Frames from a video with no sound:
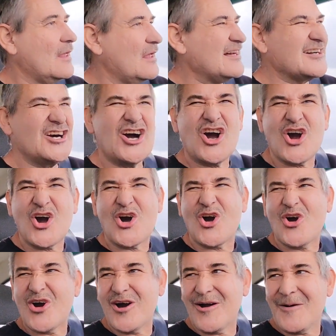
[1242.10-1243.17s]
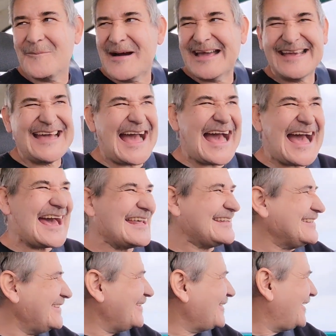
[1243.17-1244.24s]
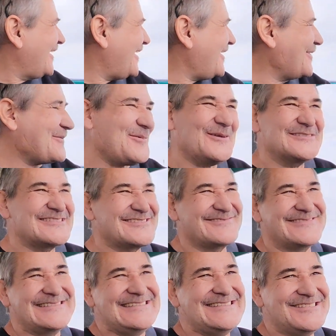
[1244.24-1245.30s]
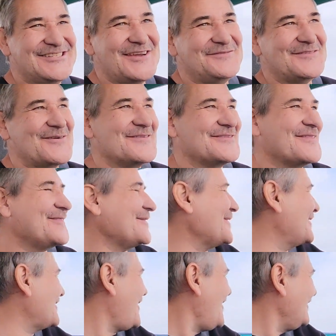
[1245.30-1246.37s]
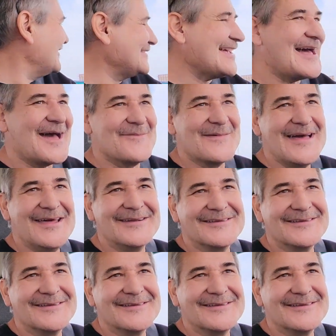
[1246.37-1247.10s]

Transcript: Oh my God, you're a horrible shifter into third all the time, man.